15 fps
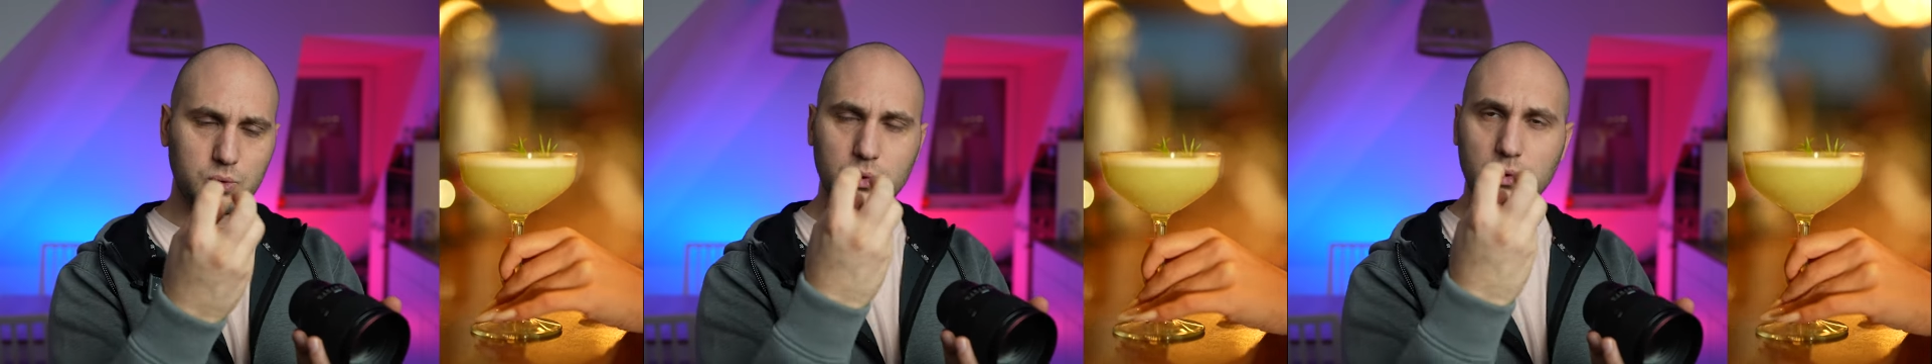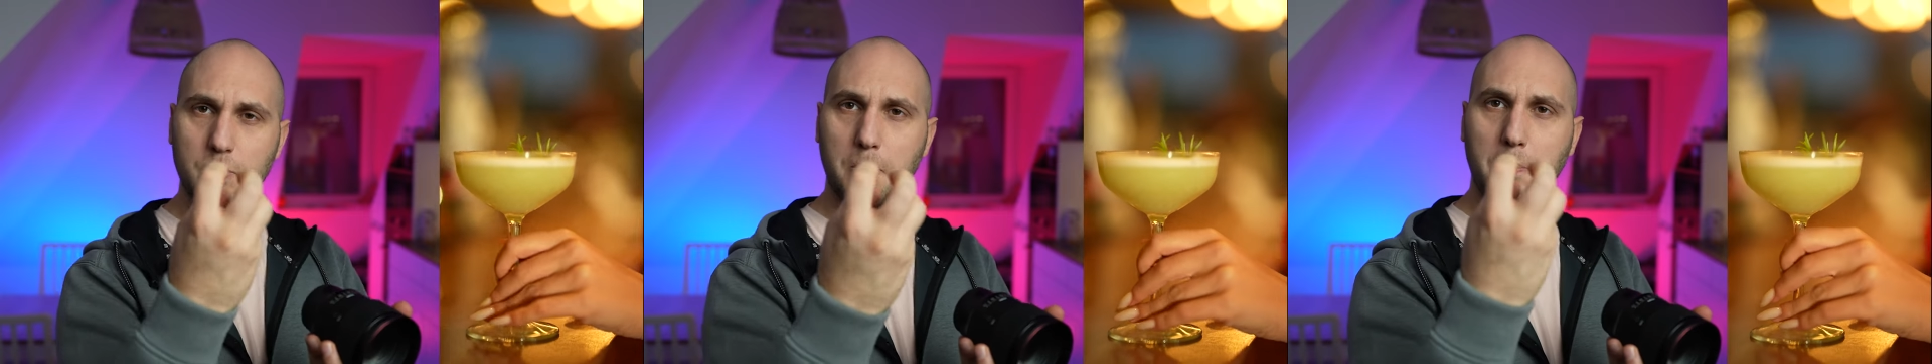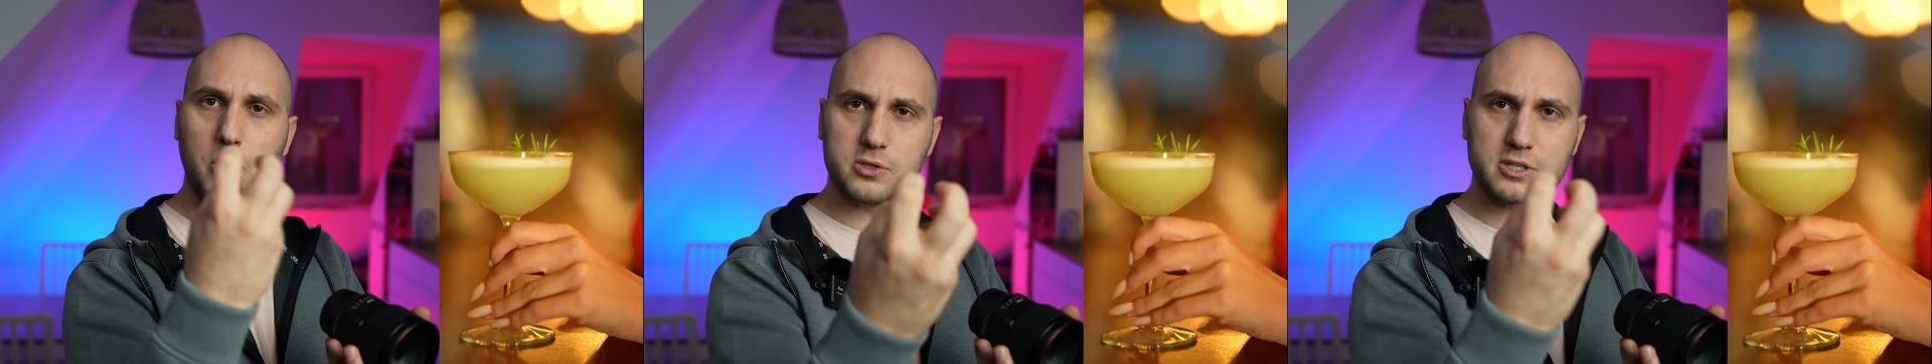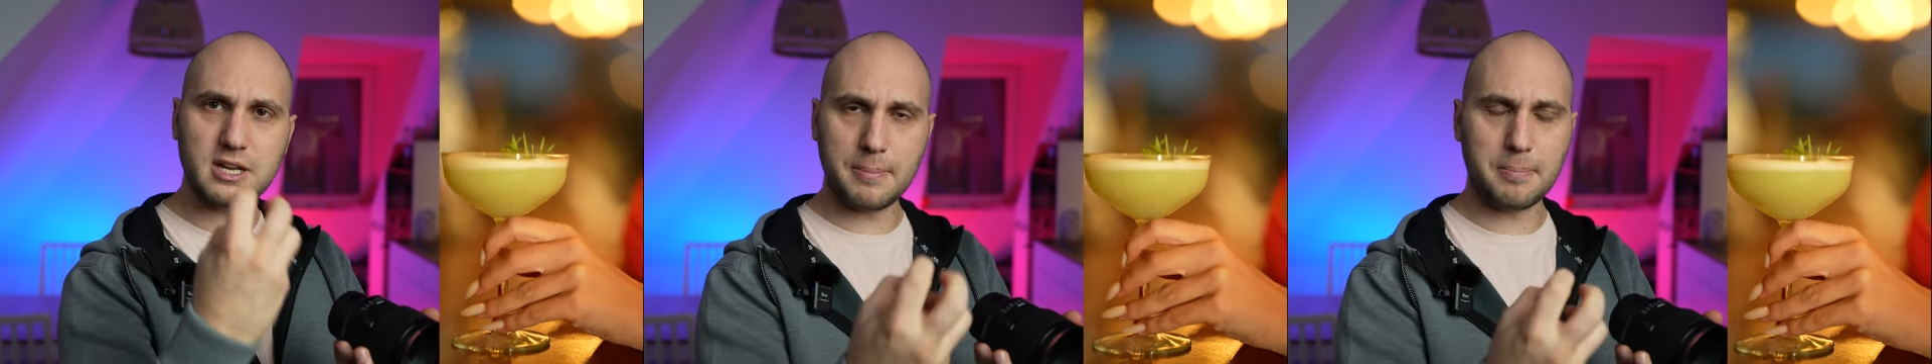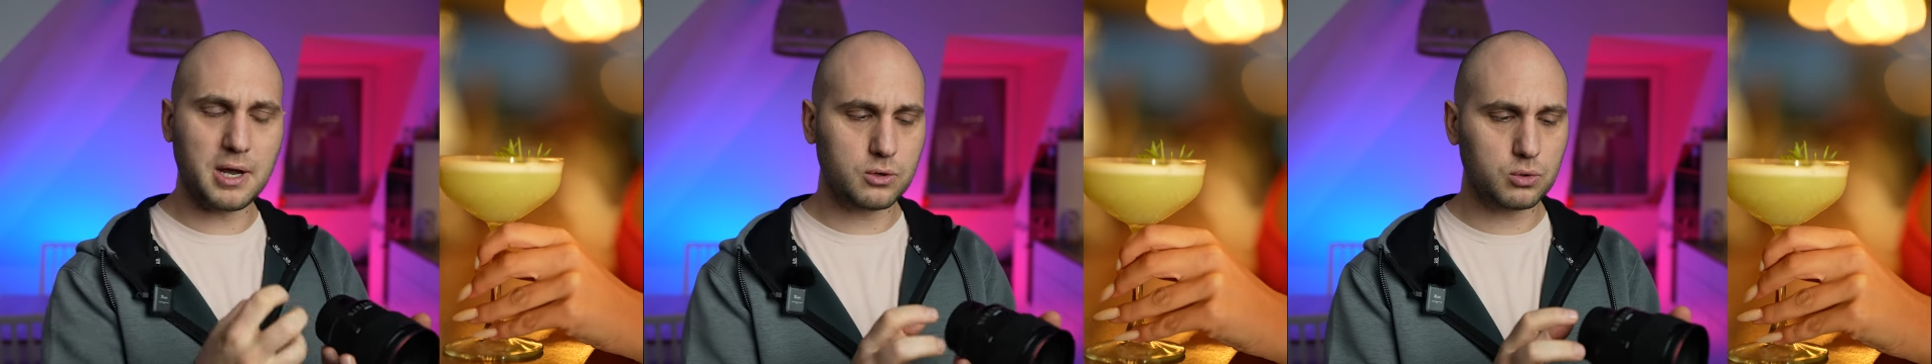do mostly
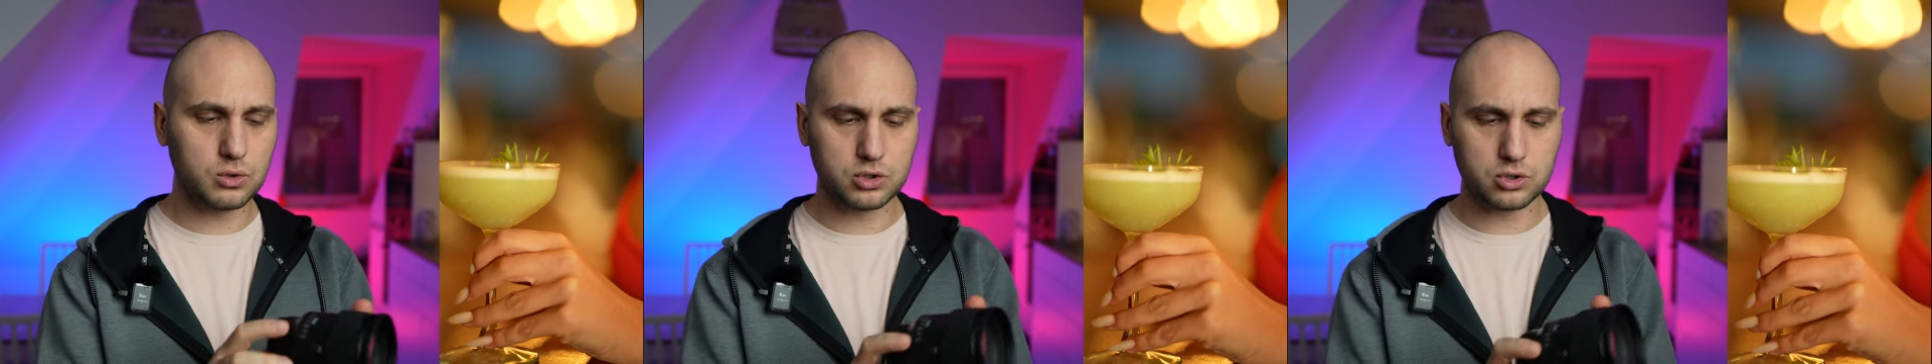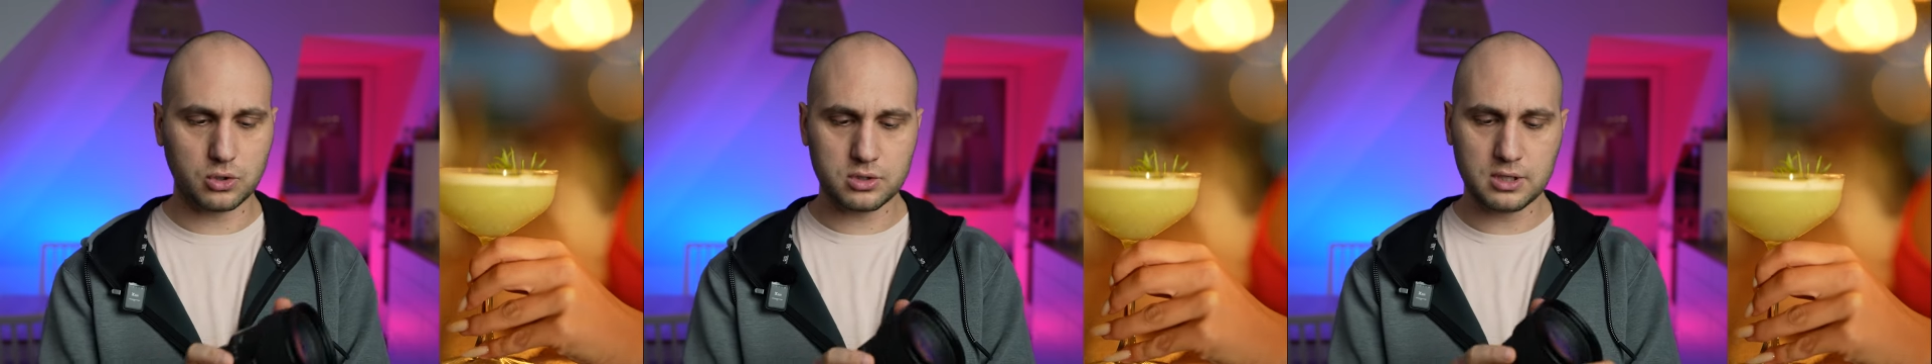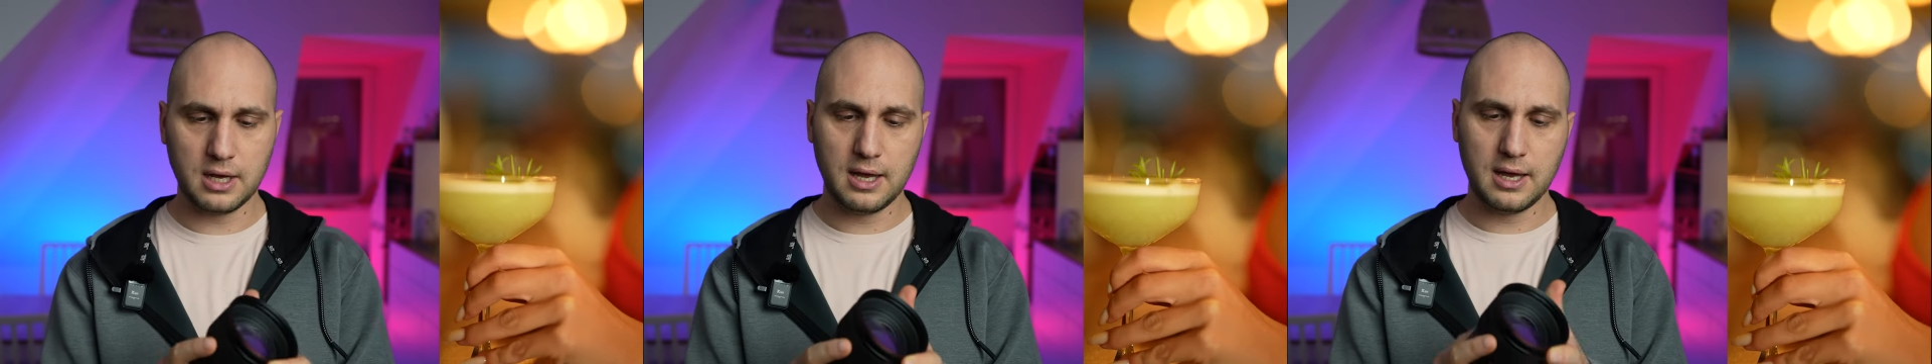a macro shot,